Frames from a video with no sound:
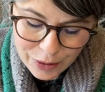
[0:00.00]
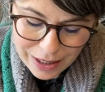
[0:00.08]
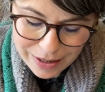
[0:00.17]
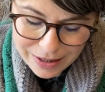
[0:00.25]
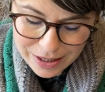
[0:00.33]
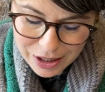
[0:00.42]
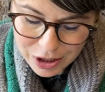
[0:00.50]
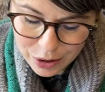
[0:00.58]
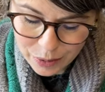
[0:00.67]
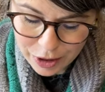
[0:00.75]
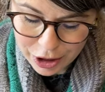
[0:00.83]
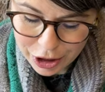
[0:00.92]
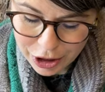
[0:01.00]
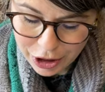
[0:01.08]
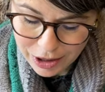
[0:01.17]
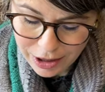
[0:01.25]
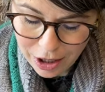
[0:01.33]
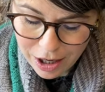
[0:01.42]
Helen Stewart
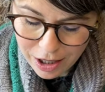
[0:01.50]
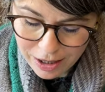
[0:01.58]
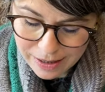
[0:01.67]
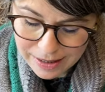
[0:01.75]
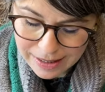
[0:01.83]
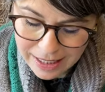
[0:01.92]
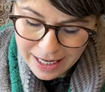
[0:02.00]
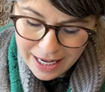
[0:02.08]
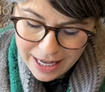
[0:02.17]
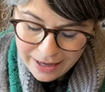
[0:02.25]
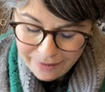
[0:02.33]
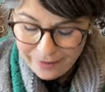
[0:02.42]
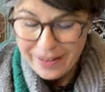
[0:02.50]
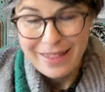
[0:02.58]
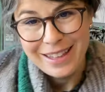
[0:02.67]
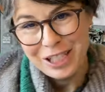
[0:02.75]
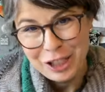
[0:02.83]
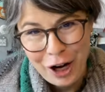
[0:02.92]
socks with the
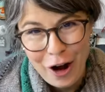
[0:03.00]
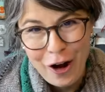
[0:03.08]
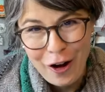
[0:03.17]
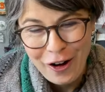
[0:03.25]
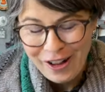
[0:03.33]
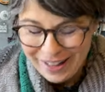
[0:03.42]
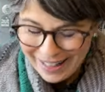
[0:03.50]
shawl.